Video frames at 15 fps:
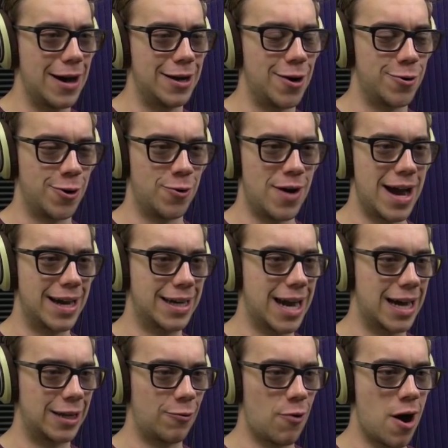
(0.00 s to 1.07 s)
I don't know why I
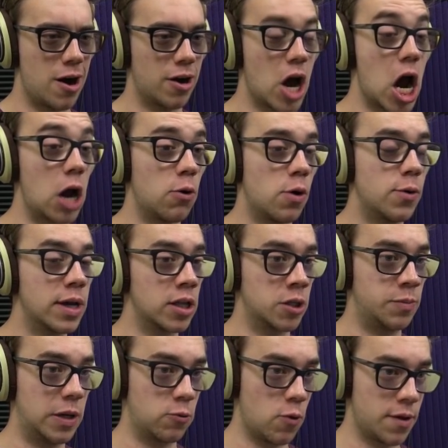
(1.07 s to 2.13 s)
got it wrong. Alright, well, we can
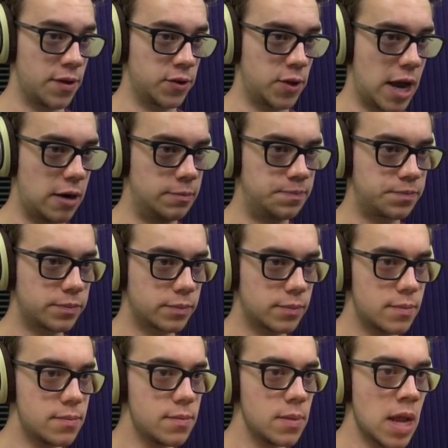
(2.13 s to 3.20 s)
speedrun this now.
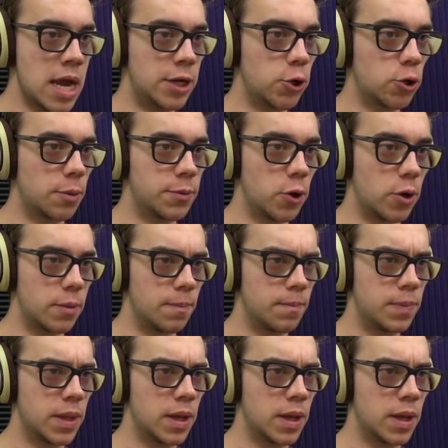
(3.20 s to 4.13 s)
I know what I'm doing.